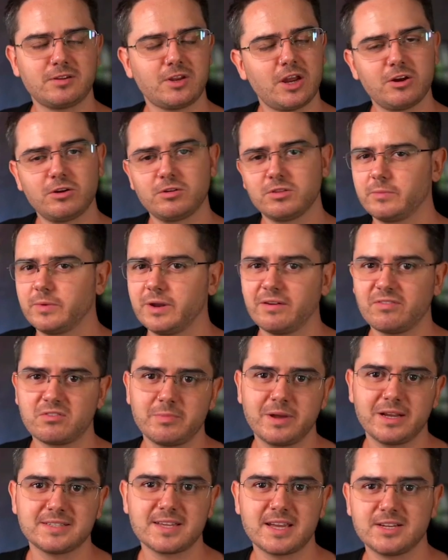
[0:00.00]
No, then we'd have to
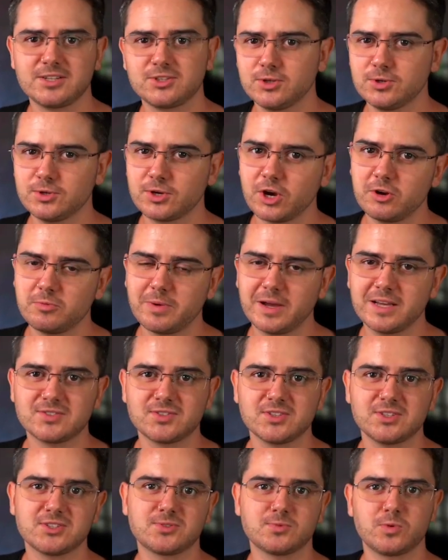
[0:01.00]
maintain two code
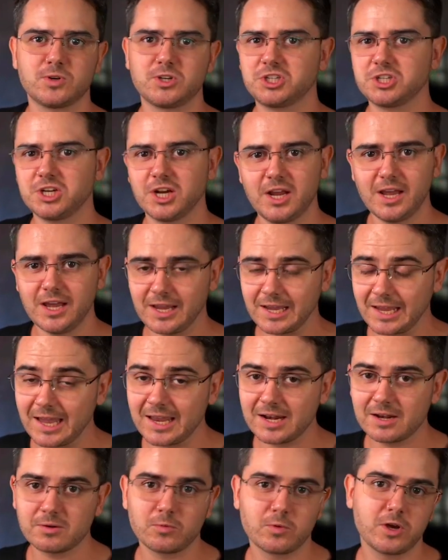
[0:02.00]
bases, which
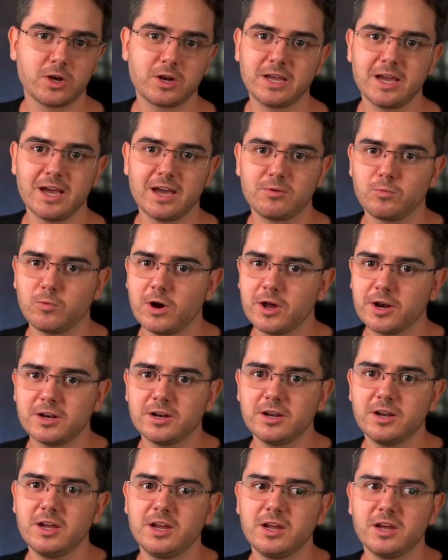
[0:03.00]
again we only had
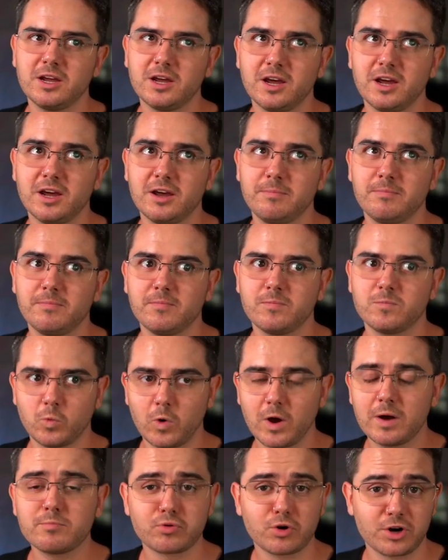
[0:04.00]
one um,
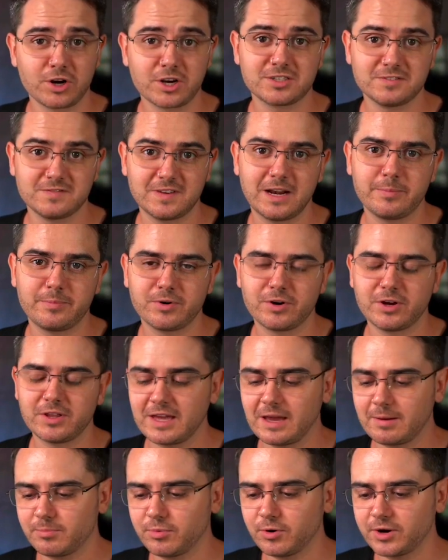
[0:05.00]
one product developer at
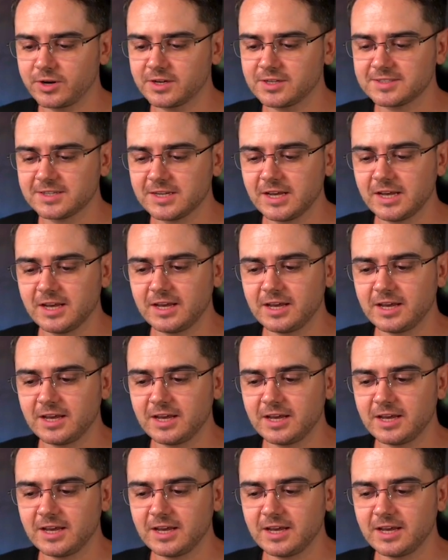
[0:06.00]
that point.